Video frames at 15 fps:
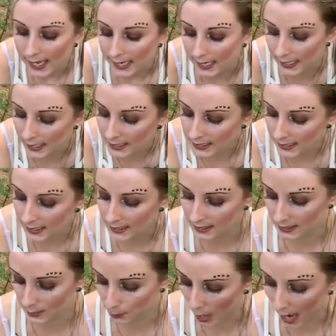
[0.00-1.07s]
It
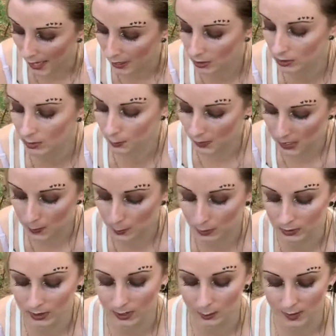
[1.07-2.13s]
inspires
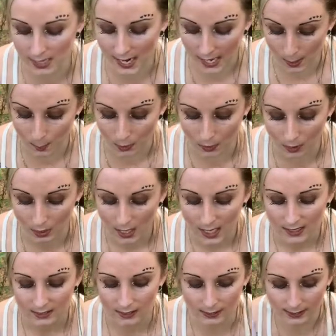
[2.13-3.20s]
people to be able
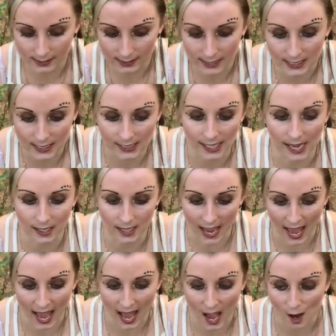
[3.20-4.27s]
to see and
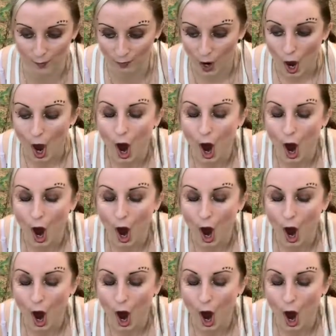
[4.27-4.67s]
have